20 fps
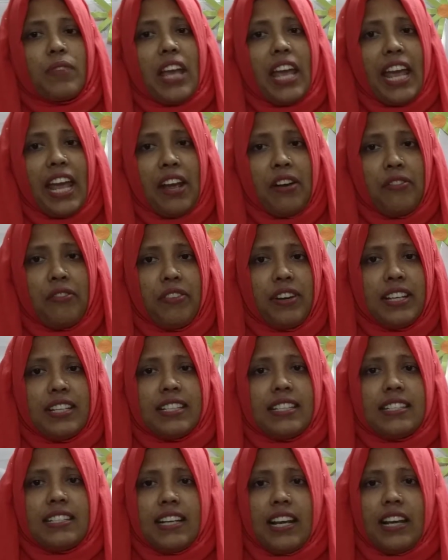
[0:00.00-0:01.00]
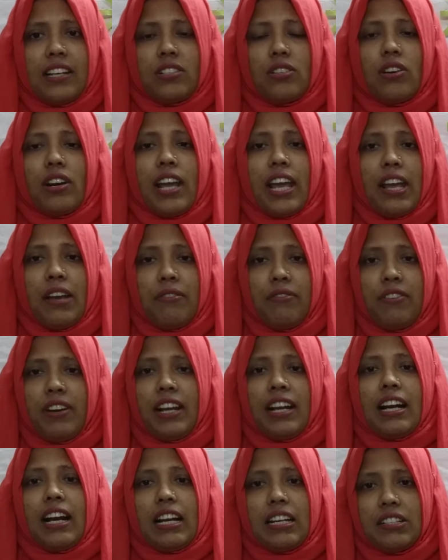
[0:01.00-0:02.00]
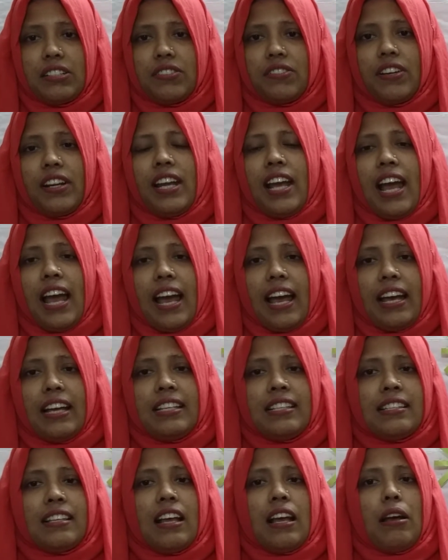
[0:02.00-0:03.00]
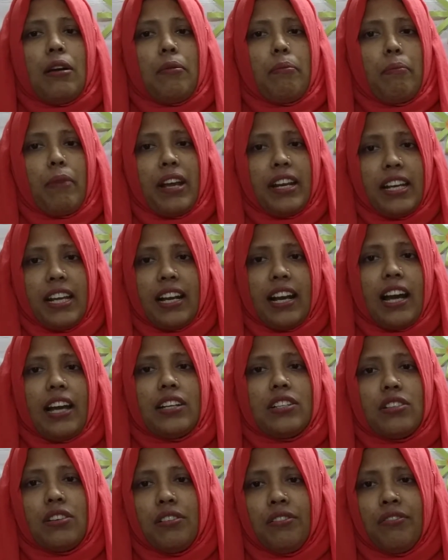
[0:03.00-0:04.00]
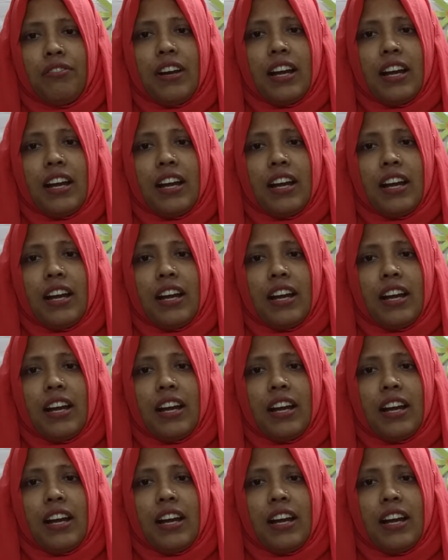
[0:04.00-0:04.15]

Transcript: Every state or every country has many kind of